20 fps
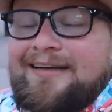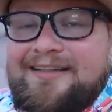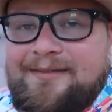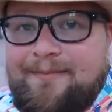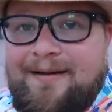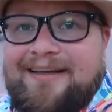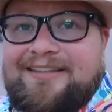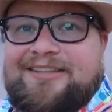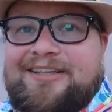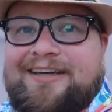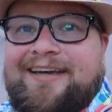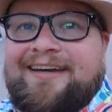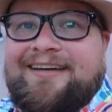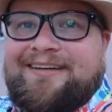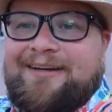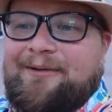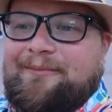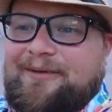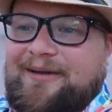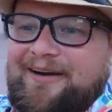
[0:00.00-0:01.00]
it's Magic
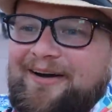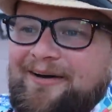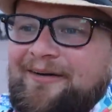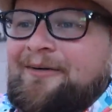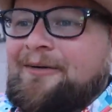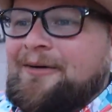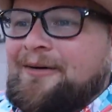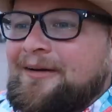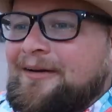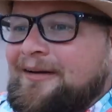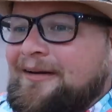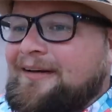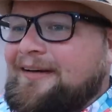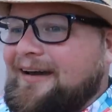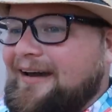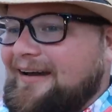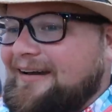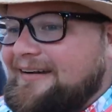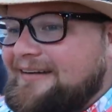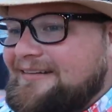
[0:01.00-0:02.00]
Kingdom, you know?
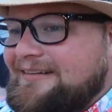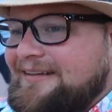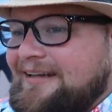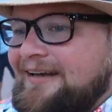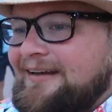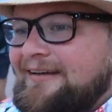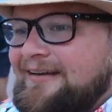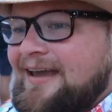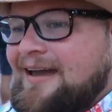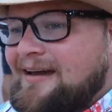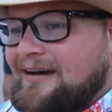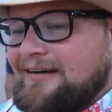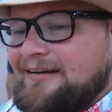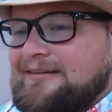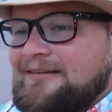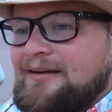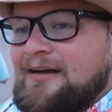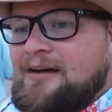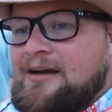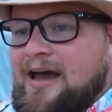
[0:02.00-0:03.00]
And yeah,
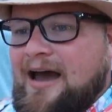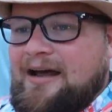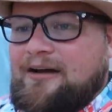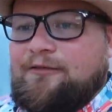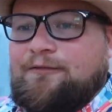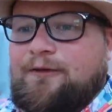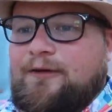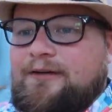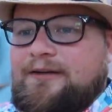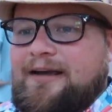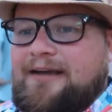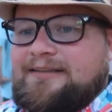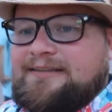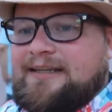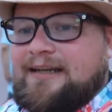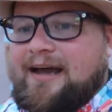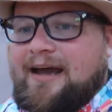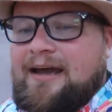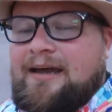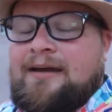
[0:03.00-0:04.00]
had a fun day
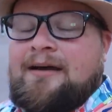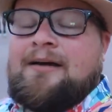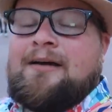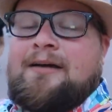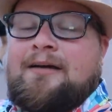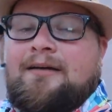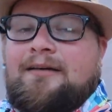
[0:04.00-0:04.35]
today.